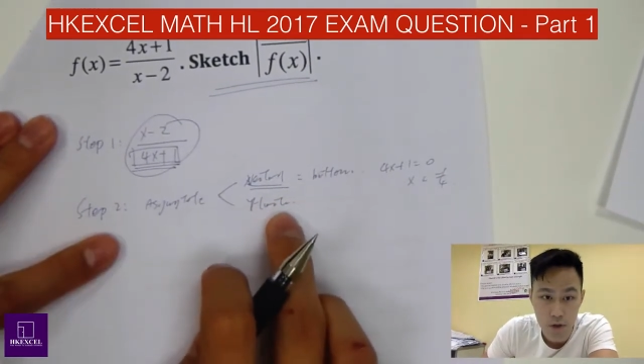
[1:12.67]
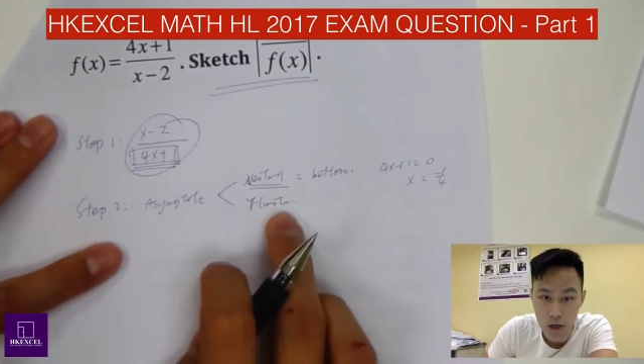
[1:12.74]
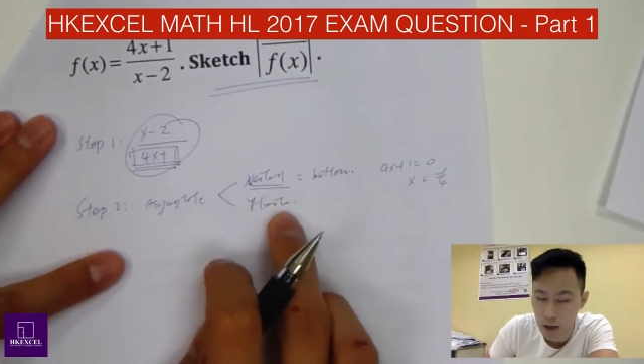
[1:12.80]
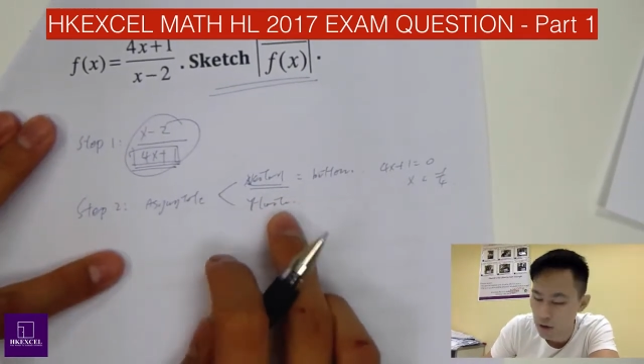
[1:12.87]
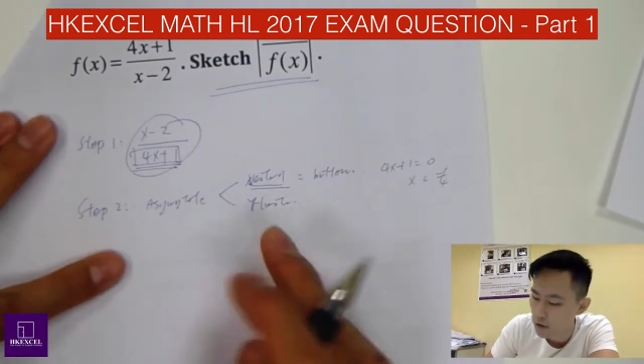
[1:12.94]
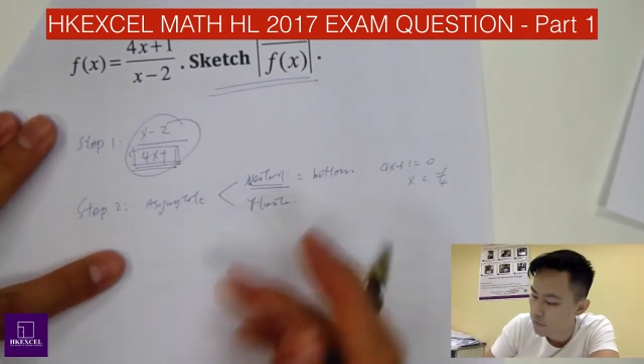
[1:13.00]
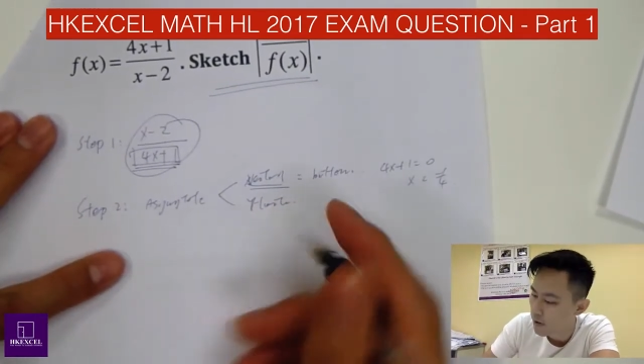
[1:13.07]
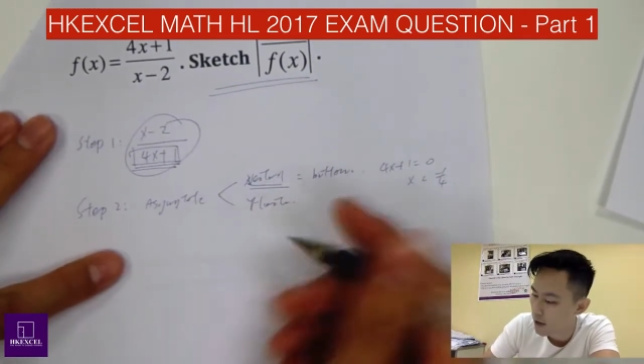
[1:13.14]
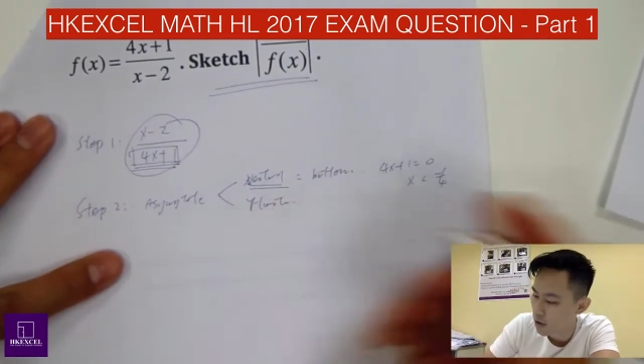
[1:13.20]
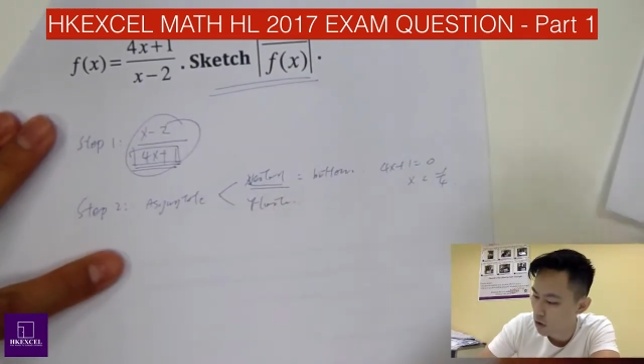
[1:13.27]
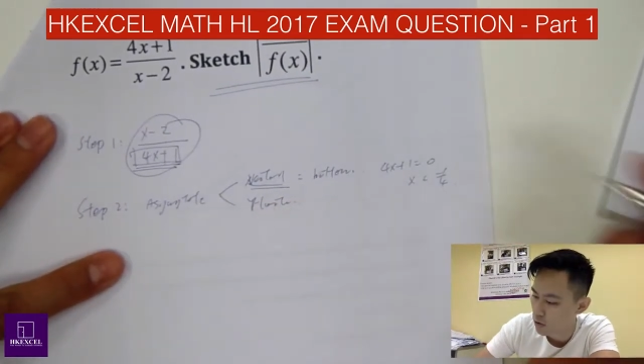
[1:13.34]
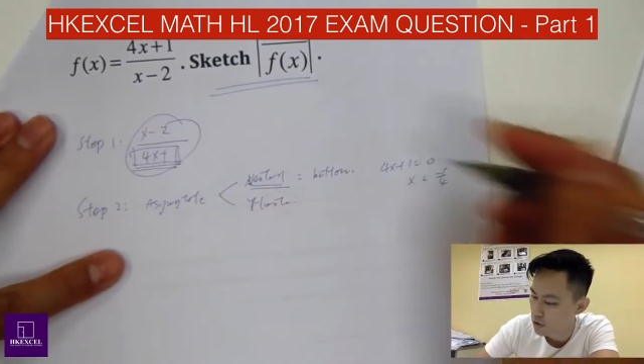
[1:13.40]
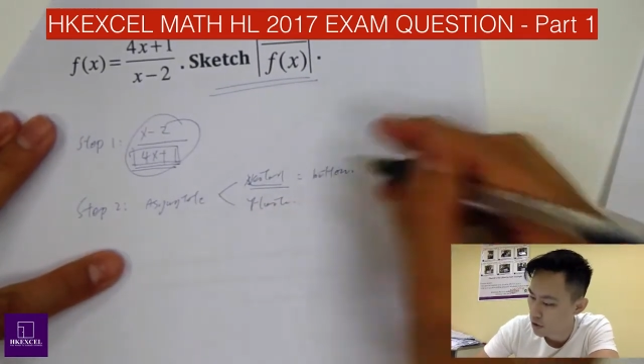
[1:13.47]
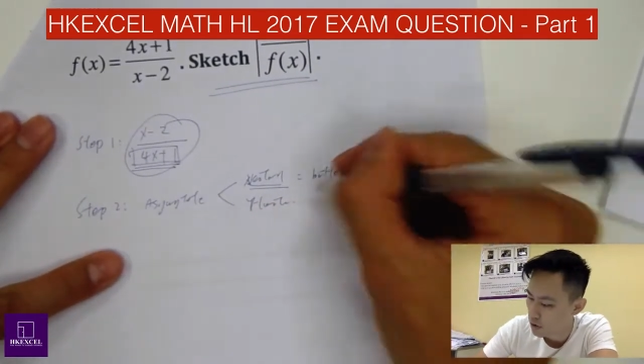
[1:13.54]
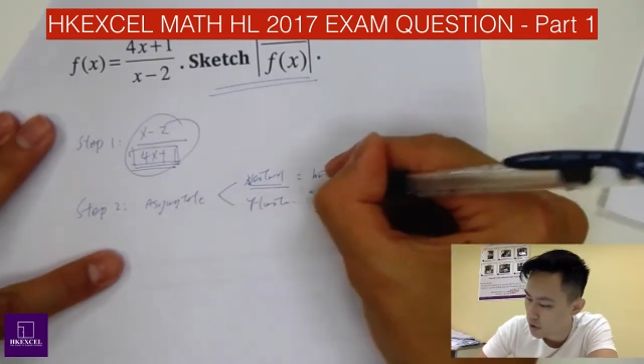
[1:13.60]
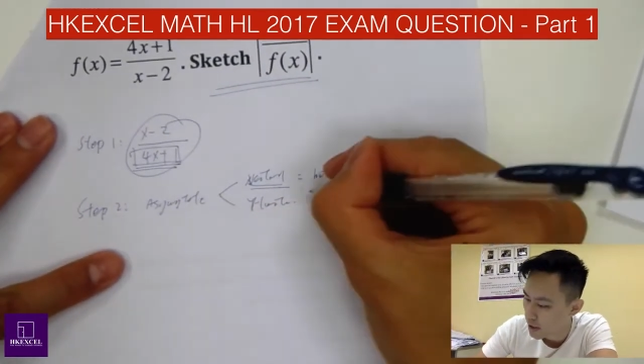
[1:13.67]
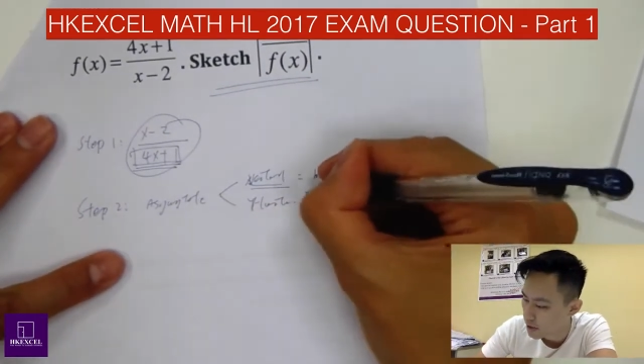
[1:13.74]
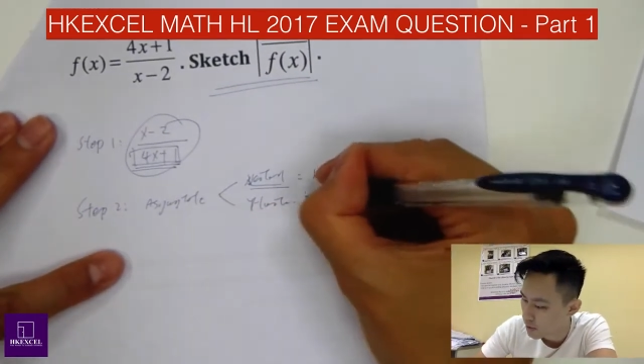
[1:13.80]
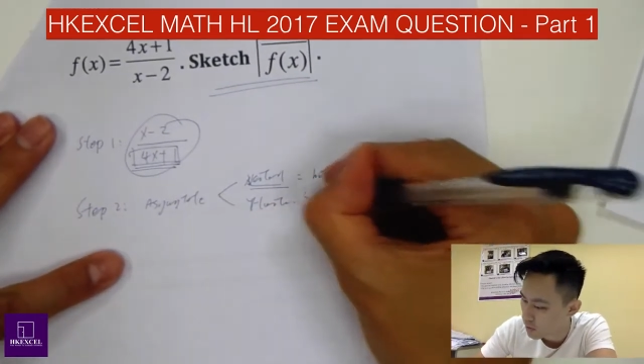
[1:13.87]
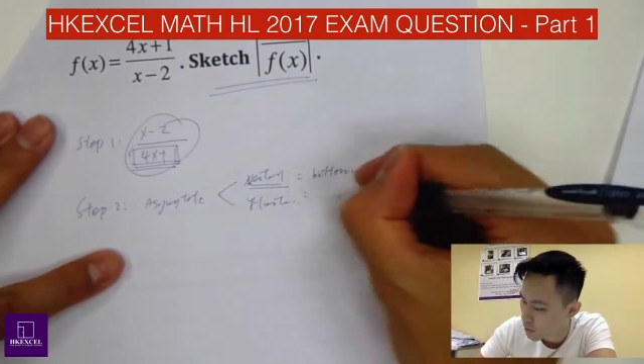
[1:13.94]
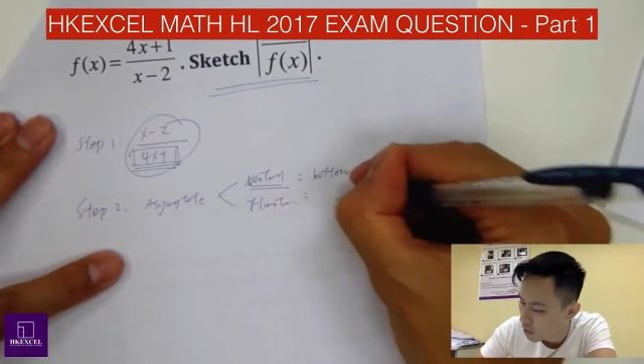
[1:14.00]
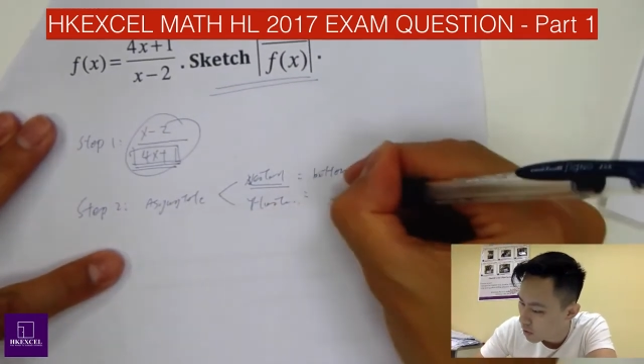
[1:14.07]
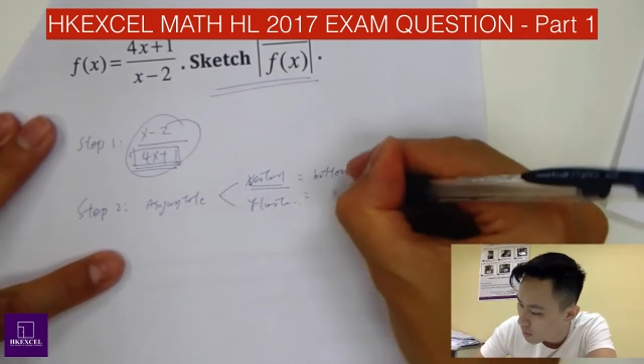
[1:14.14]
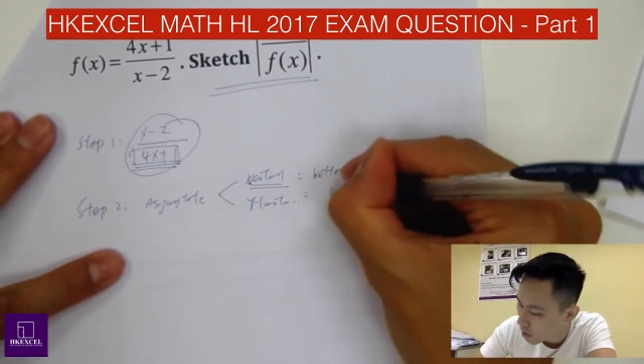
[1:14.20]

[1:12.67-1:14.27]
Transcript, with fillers: So how do you find horizontal asymptote?